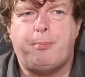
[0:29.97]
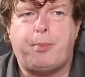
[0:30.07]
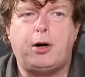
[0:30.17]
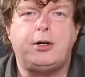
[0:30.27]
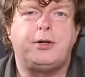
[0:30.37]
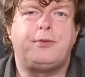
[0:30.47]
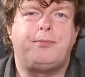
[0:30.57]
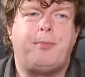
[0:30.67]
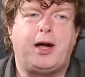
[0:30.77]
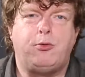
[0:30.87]
Part
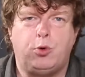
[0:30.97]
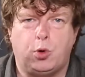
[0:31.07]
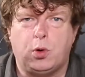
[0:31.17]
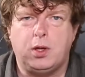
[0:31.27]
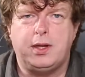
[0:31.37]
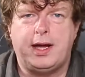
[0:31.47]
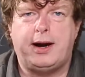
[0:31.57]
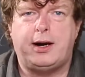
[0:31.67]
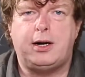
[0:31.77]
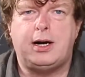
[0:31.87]
of my role
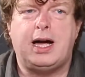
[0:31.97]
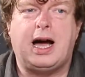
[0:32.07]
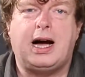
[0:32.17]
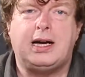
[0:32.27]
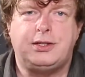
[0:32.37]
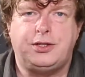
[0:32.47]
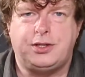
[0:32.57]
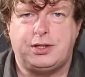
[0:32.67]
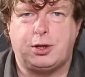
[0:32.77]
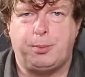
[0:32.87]
there
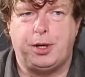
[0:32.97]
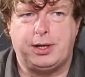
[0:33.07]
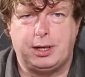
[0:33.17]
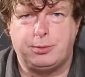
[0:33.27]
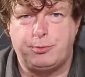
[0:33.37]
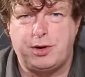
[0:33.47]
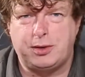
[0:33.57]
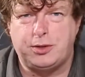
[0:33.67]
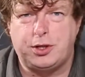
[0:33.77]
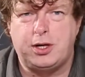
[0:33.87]
as Community Engagement
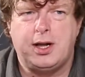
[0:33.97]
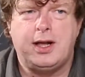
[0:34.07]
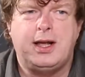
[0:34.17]
Manager